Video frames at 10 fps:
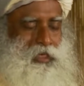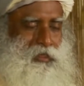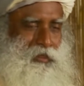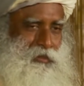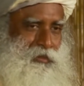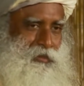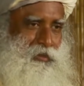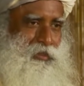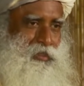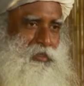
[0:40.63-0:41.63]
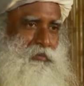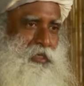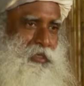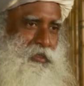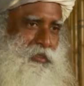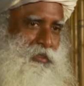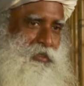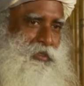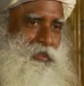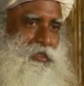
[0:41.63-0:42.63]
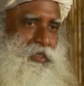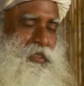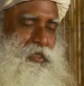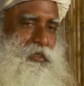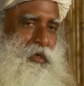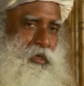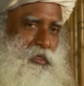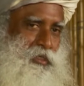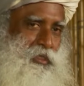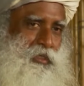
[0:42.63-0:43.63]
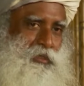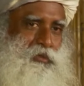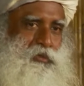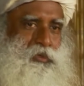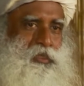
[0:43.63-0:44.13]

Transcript: method, it is a means, it's a technology through